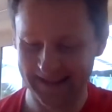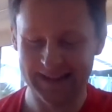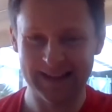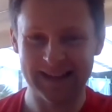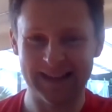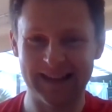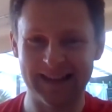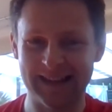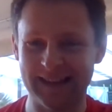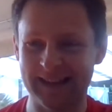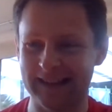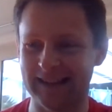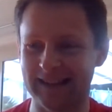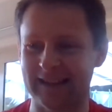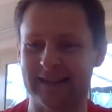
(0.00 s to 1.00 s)

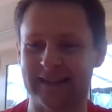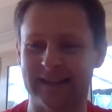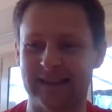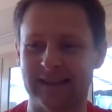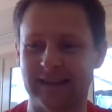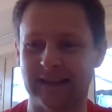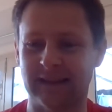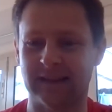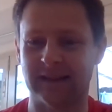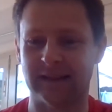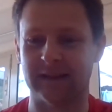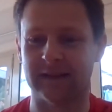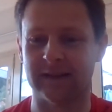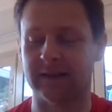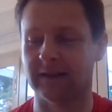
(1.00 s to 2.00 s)
Willpower.
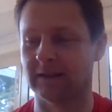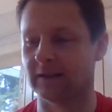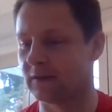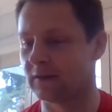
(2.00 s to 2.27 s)
Do you know,